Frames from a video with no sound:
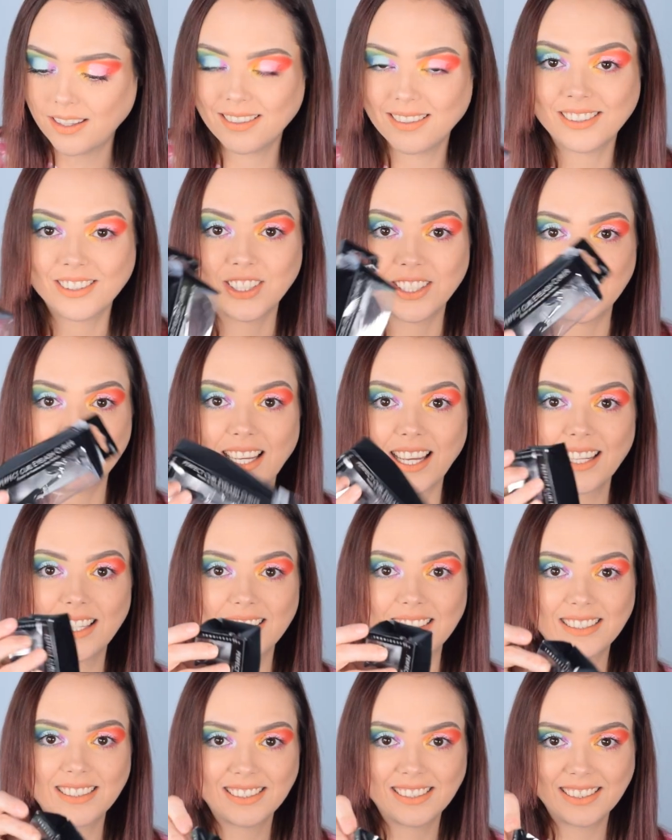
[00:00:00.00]
Look at that.
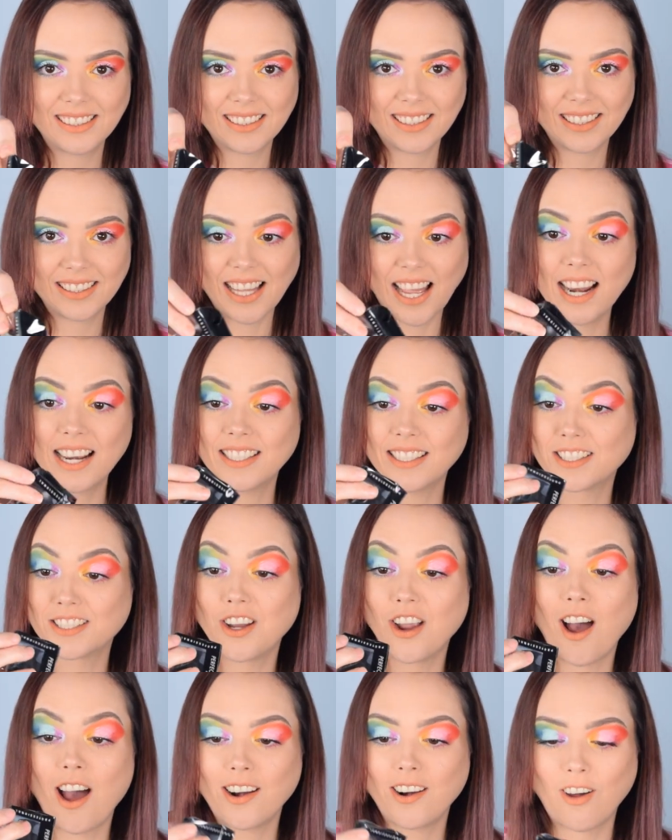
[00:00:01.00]
That is
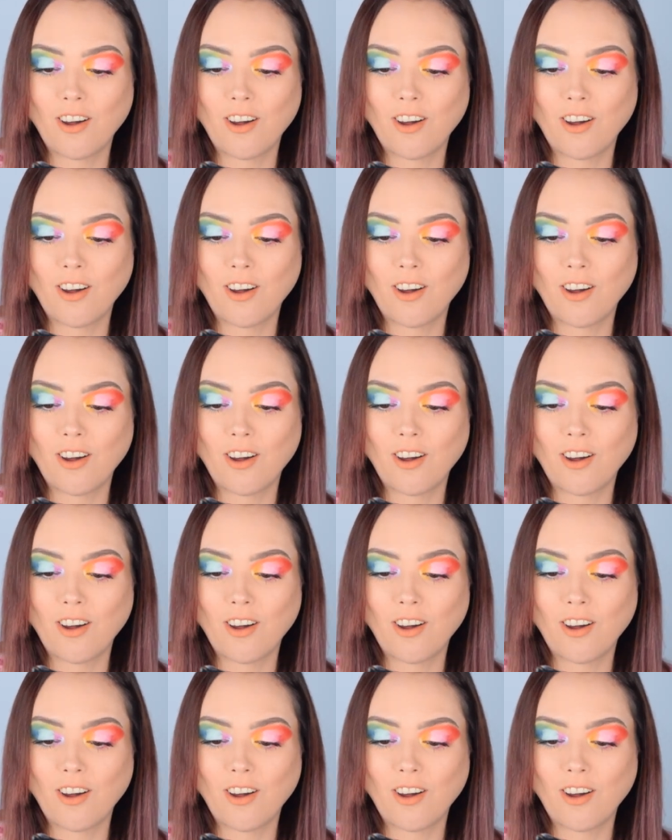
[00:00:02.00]
not